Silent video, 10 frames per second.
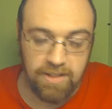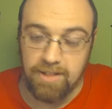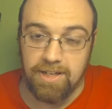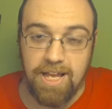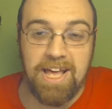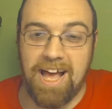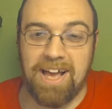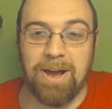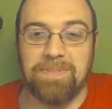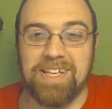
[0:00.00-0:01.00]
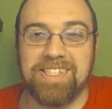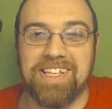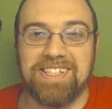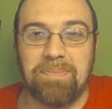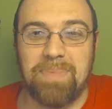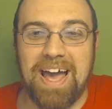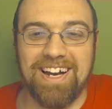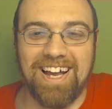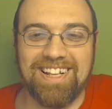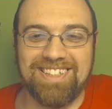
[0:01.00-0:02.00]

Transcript: I hope this isn't a bad idea.